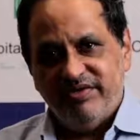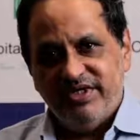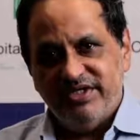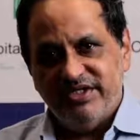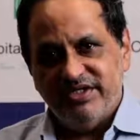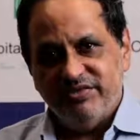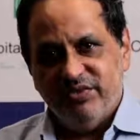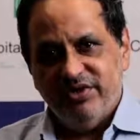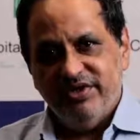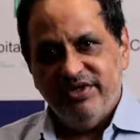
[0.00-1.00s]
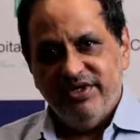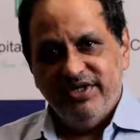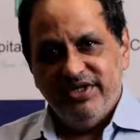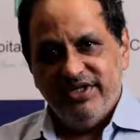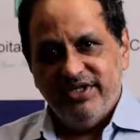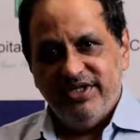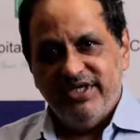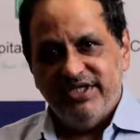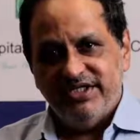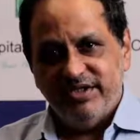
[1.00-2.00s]
the teachers involved in the
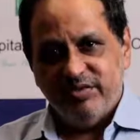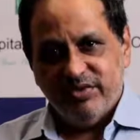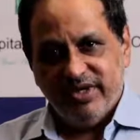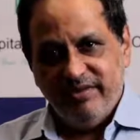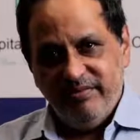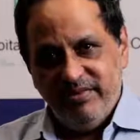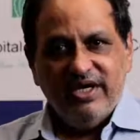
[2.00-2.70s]
teaching program.